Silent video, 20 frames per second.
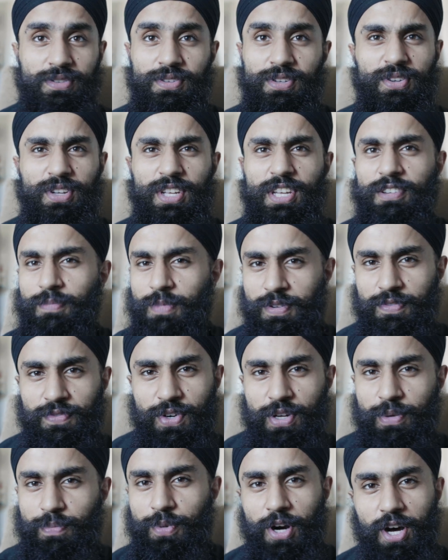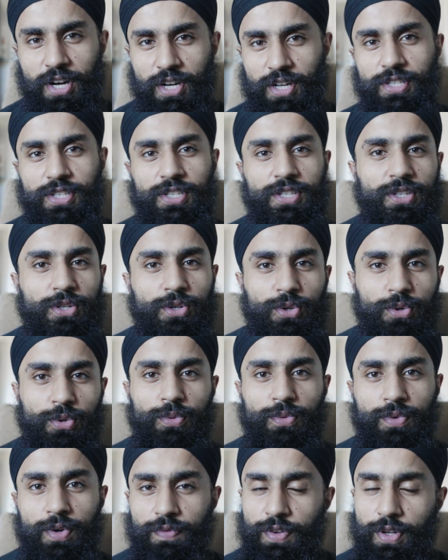giving me free products to
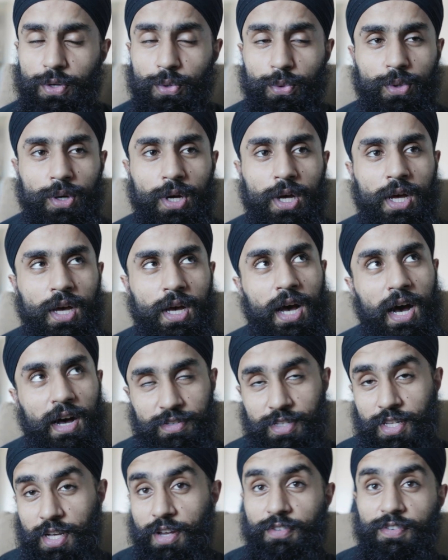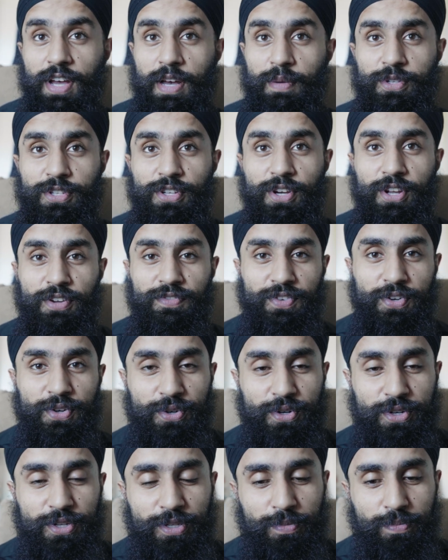review outside of Amazon, of
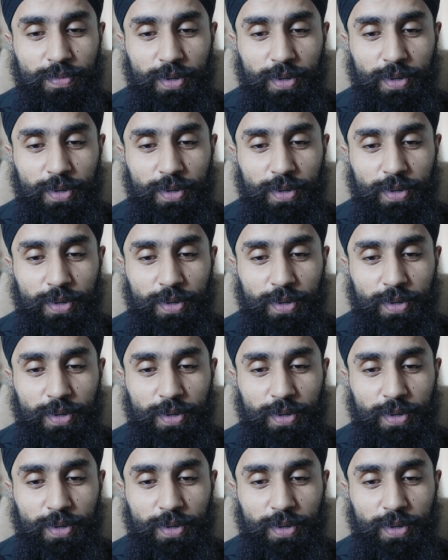course.